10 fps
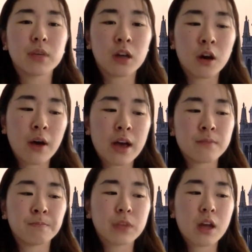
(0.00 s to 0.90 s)
you know, and
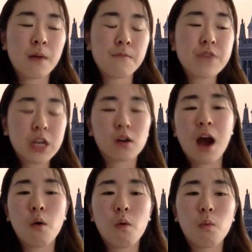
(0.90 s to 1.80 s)
um, figure
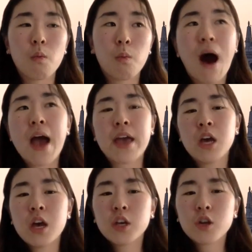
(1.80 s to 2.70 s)
out why
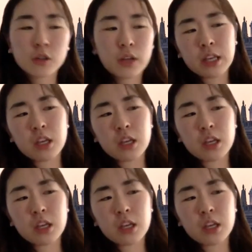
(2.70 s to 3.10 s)
you're like,